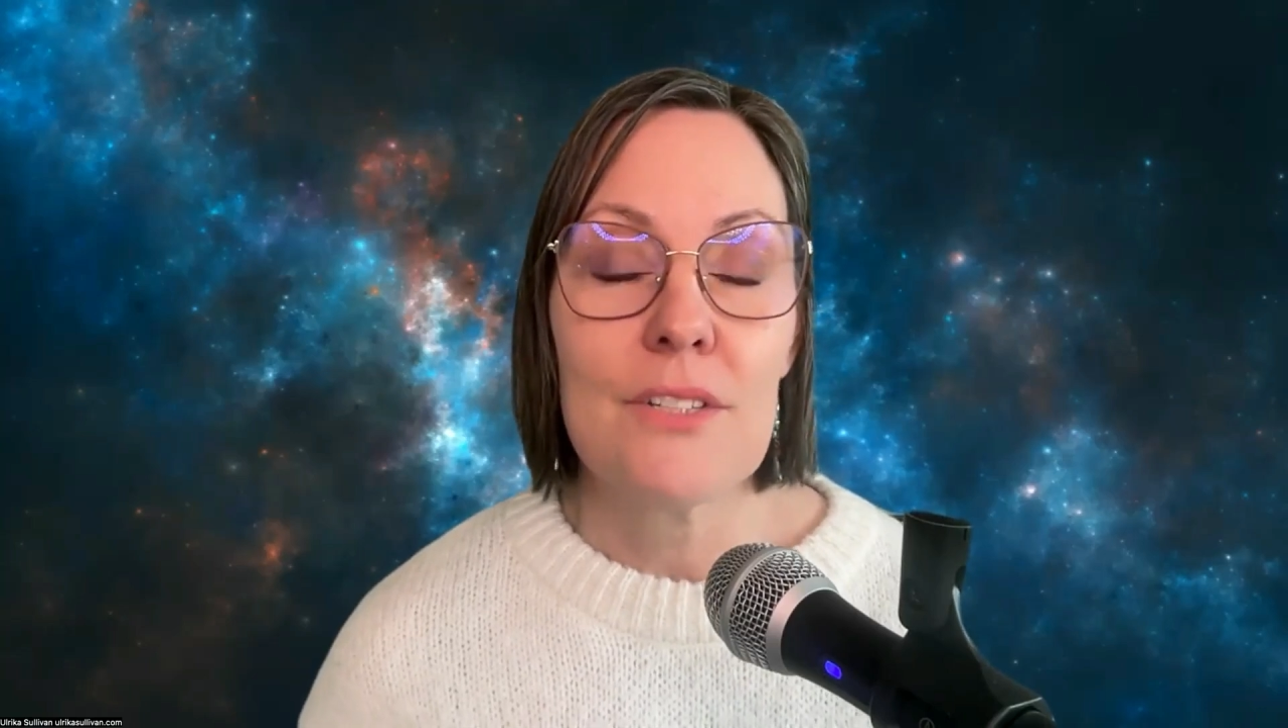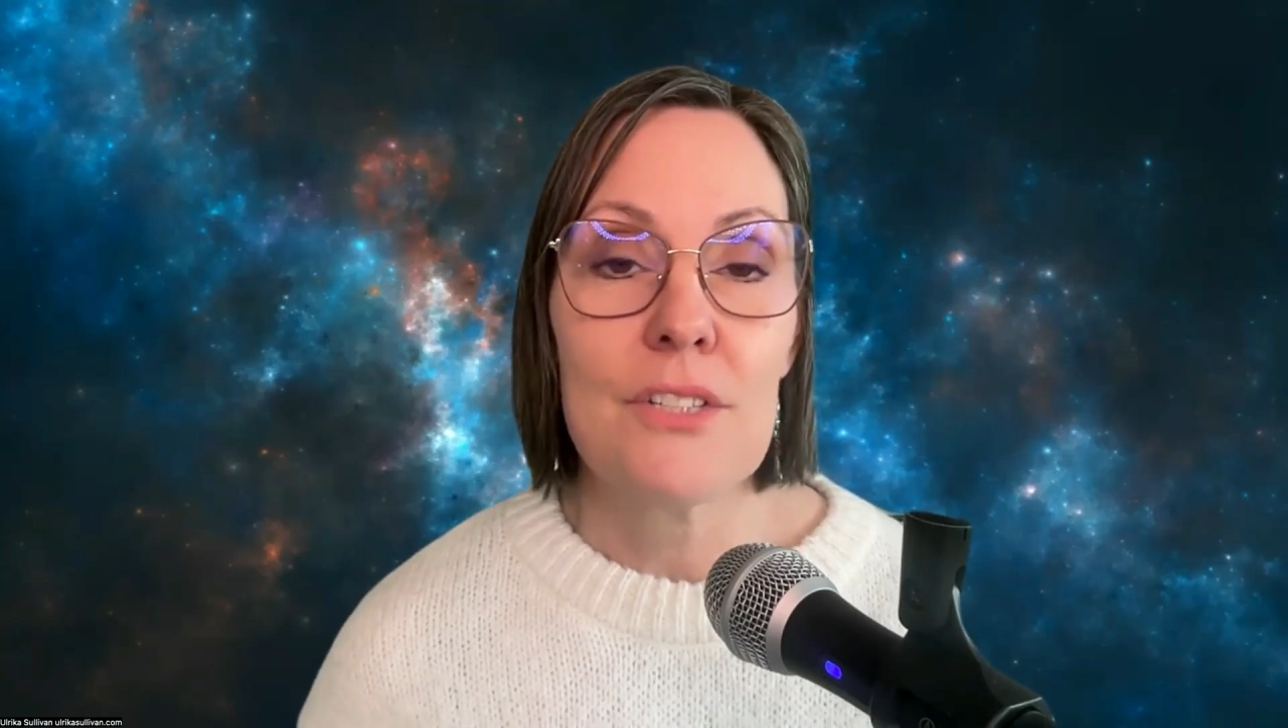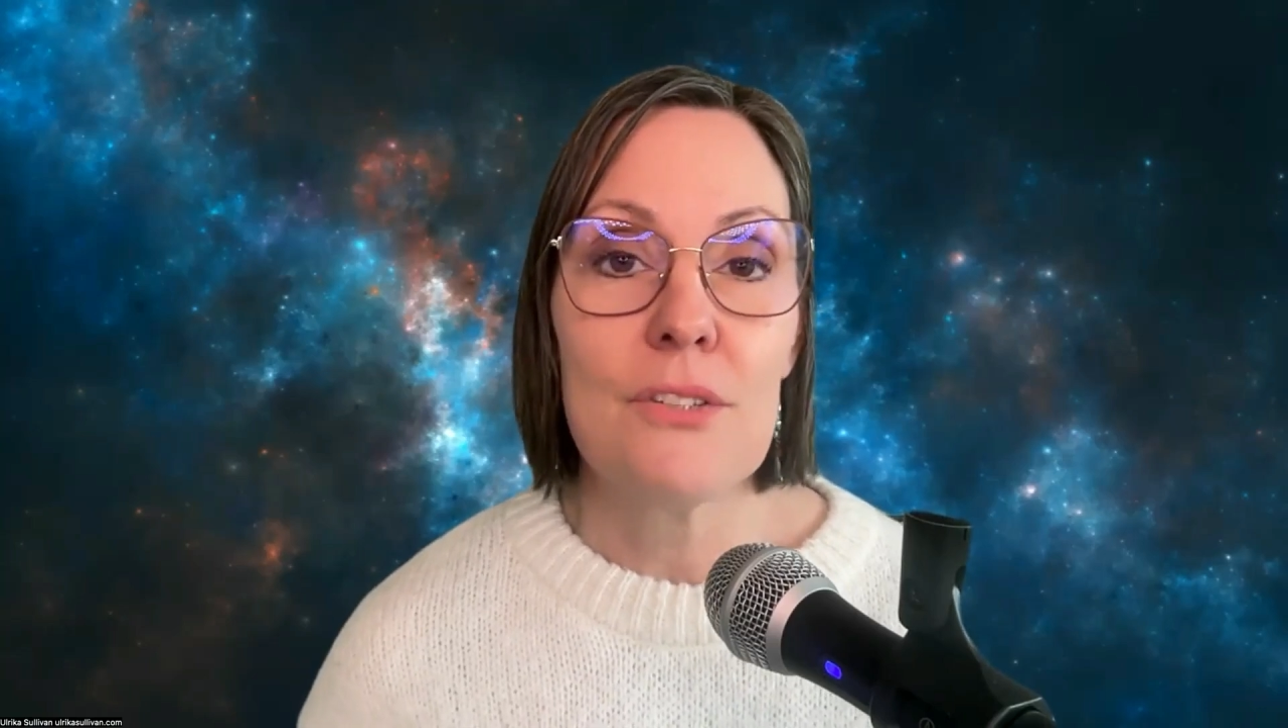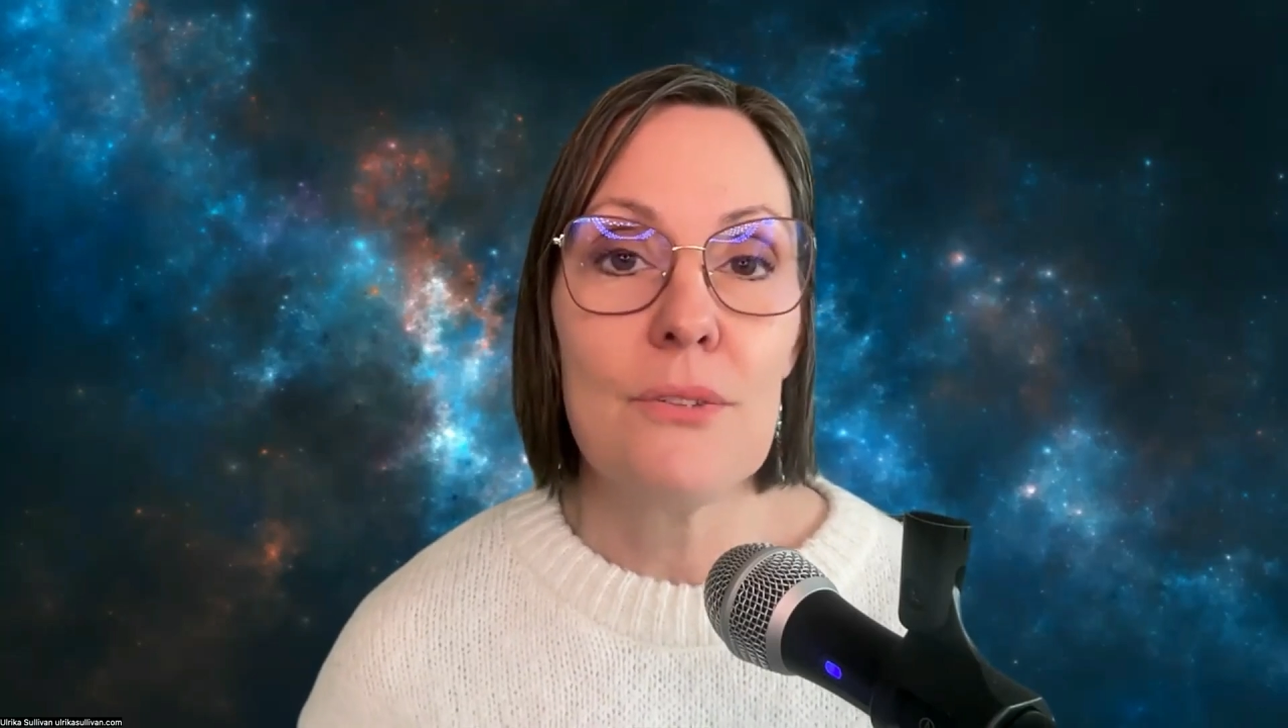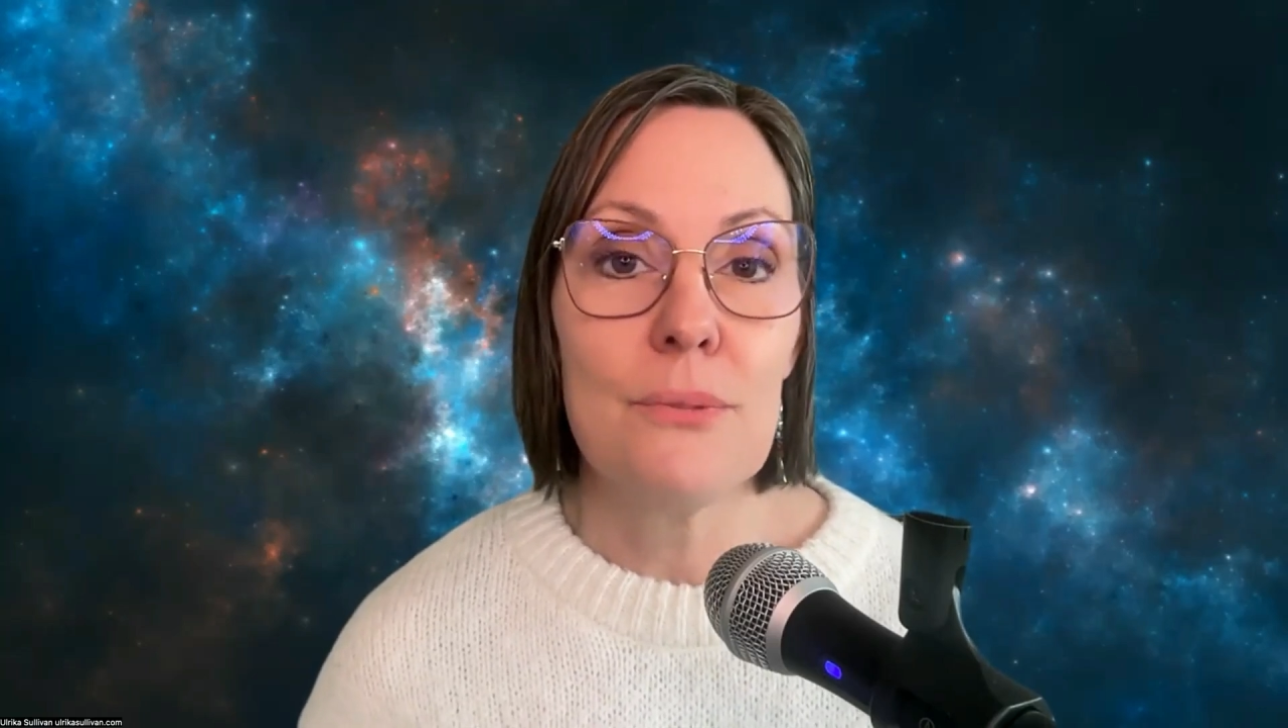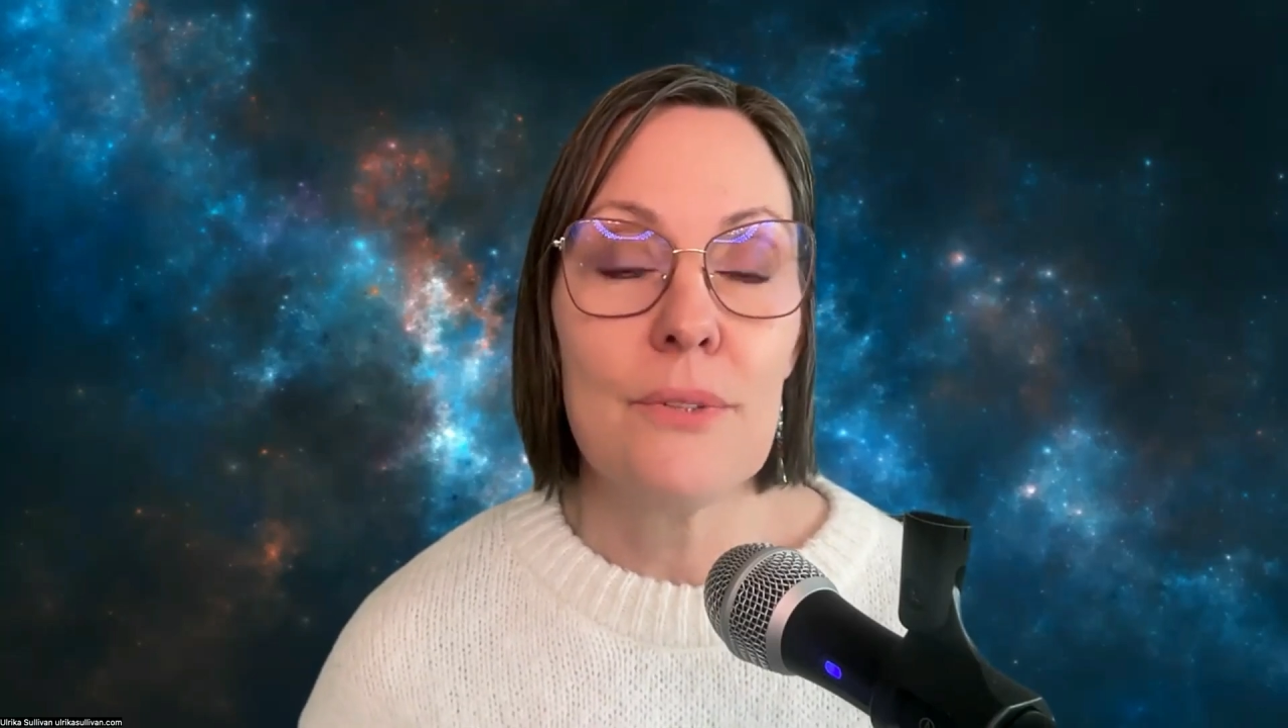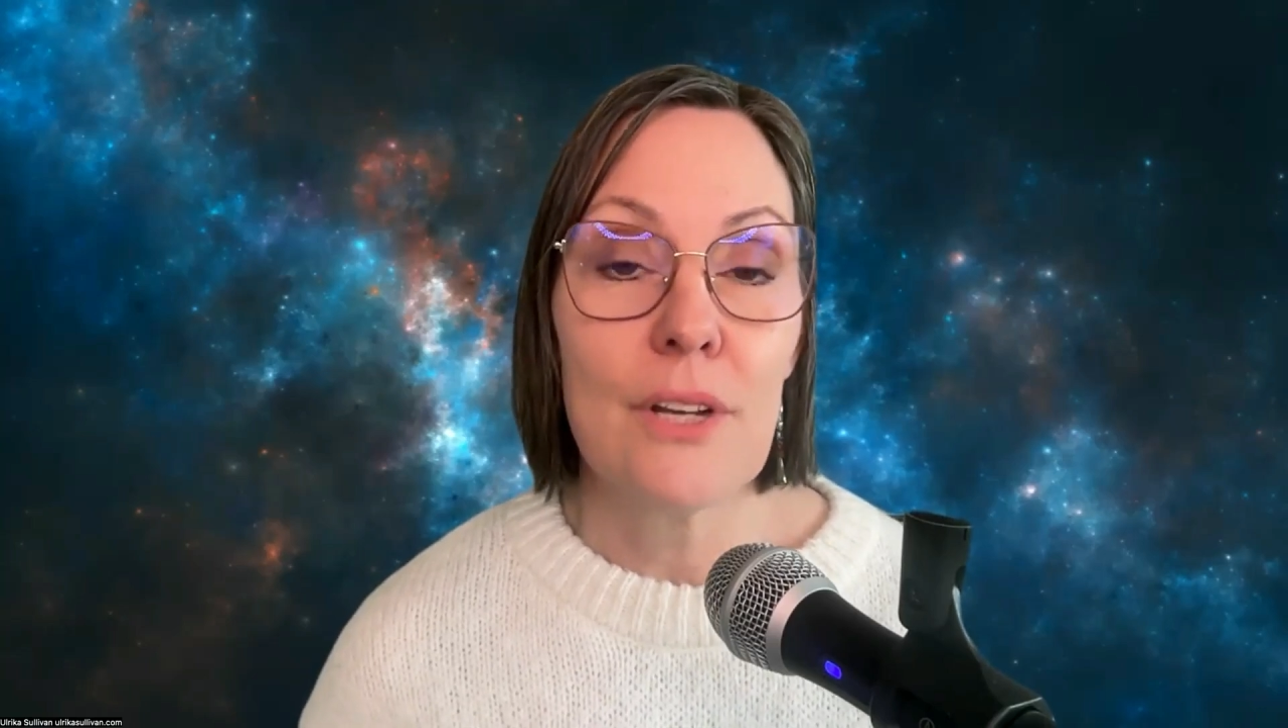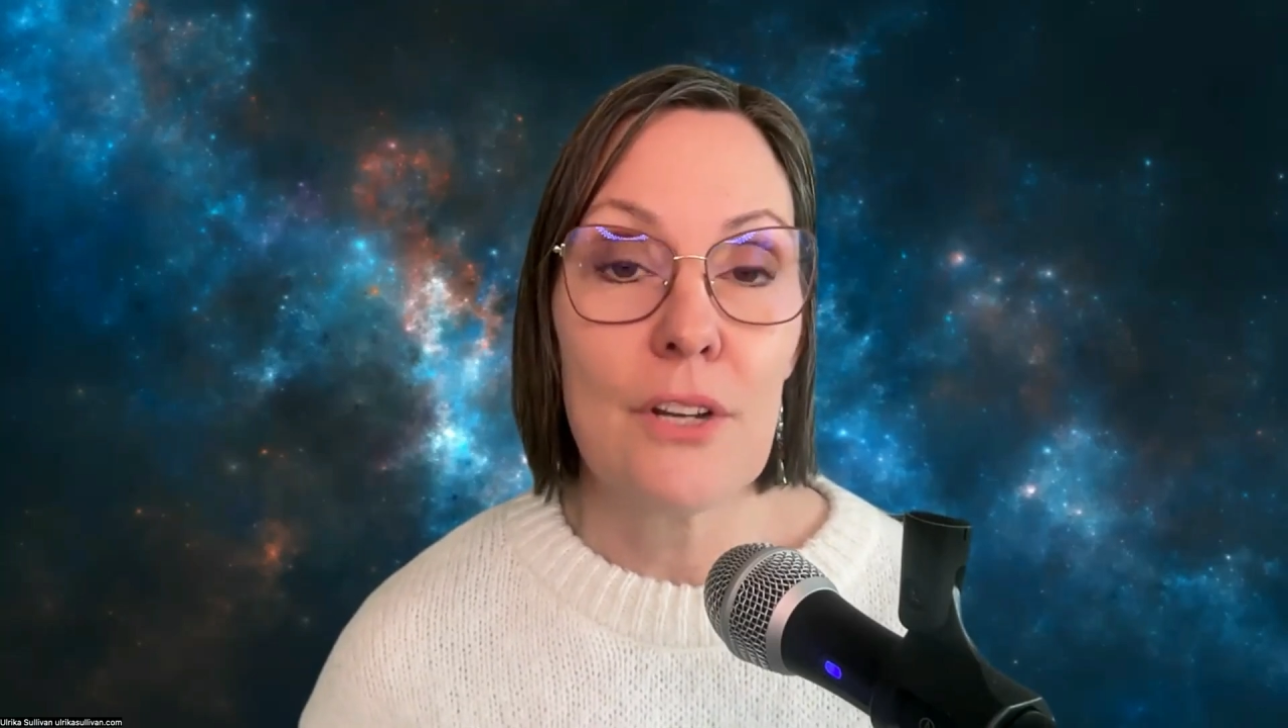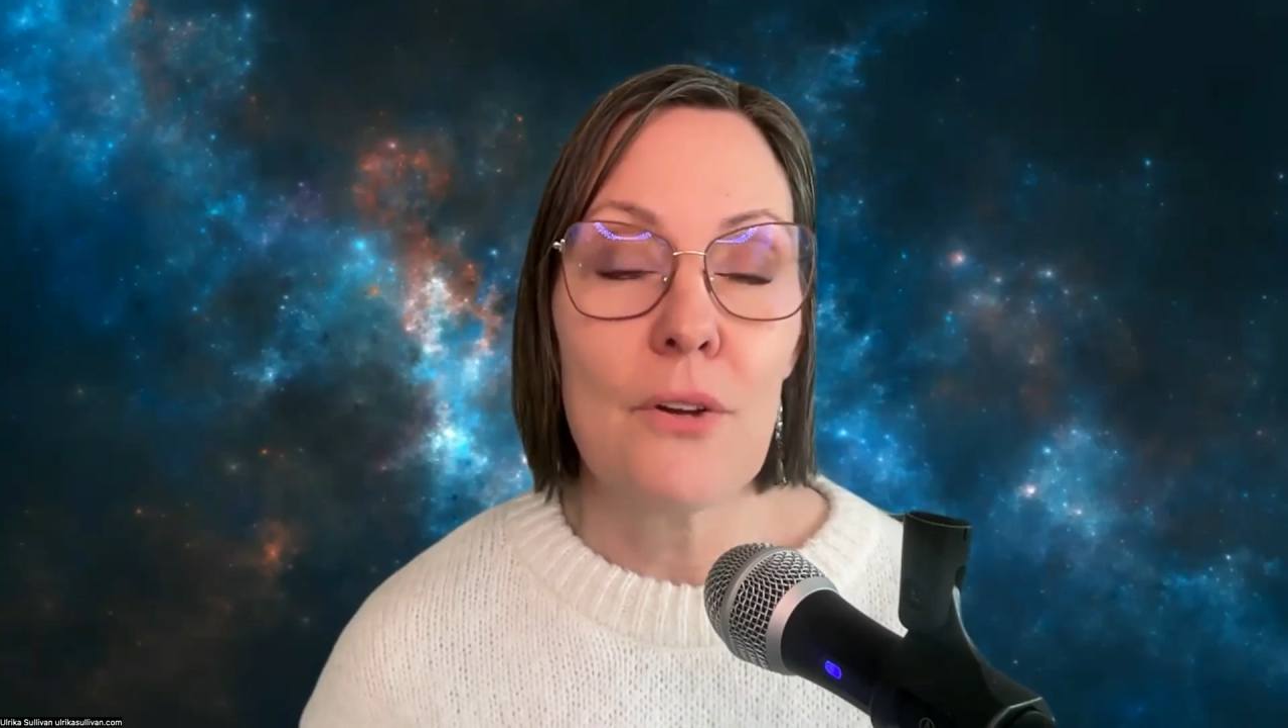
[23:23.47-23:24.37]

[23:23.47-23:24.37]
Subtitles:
soon